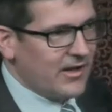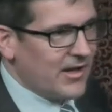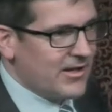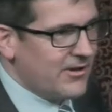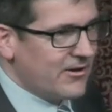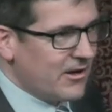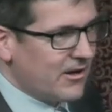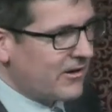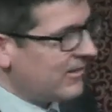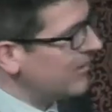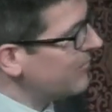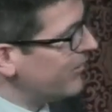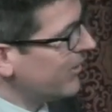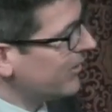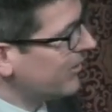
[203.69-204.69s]
and you're not going to
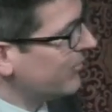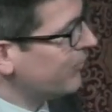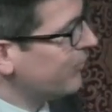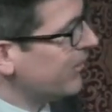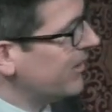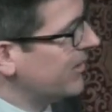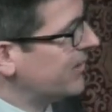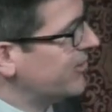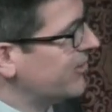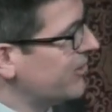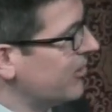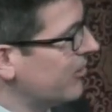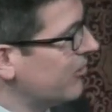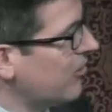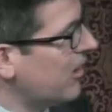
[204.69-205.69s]
build a bridge
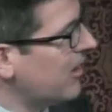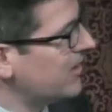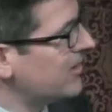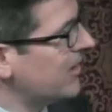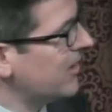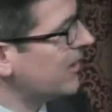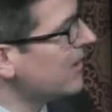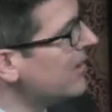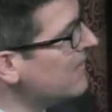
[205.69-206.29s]
across it.